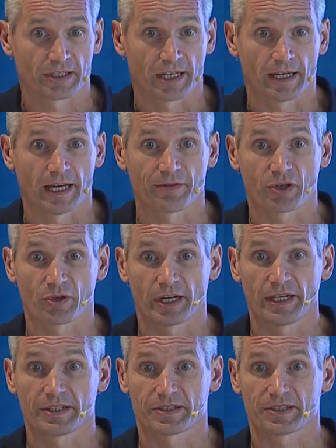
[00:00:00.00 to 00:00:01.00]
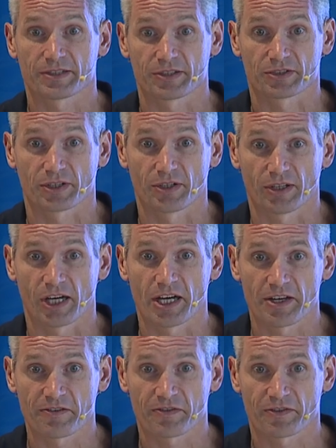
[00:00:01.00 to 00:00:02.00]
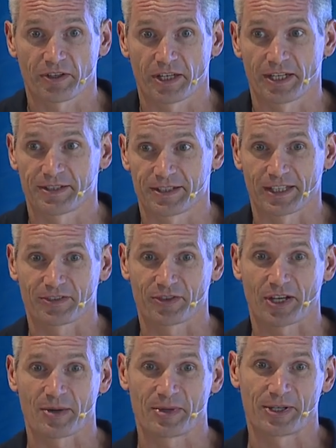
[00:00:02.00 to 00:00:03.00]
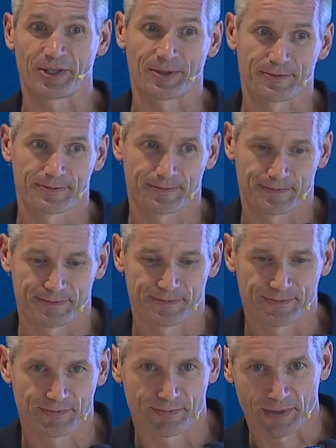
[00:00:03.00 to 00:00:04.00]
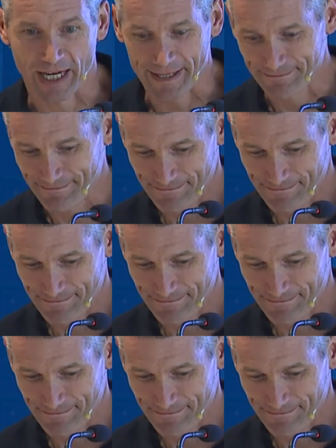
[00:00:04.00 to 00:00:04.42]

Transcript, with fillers: Uh, have a great Cisco Live, and thanks for coming along. Bye.